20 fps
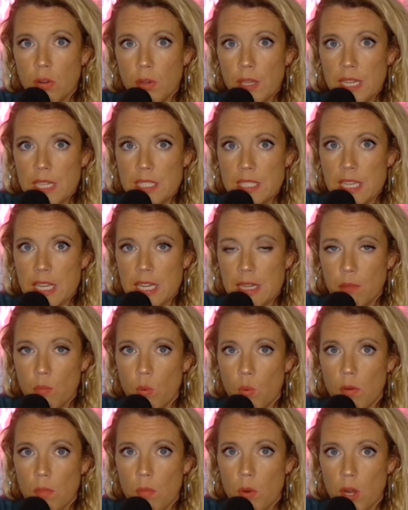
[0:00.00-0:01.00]
he's getting
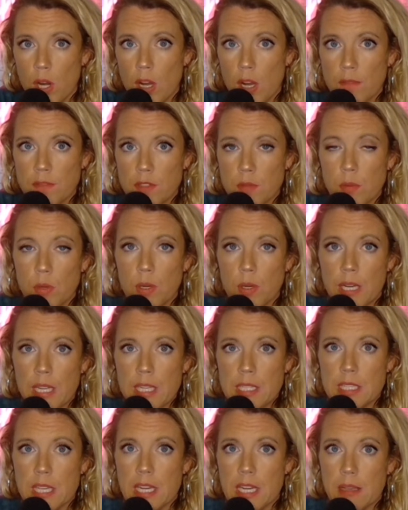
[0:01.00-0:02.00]
more and more comfortable and
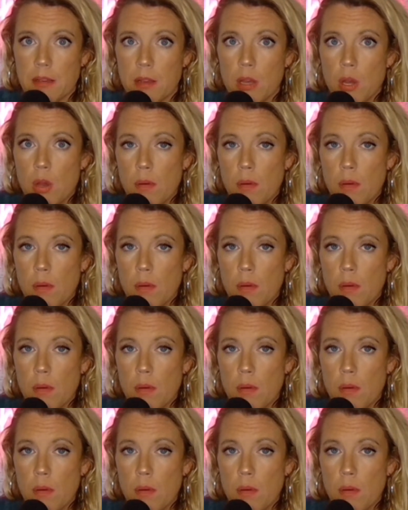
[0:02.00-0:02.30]
he's getting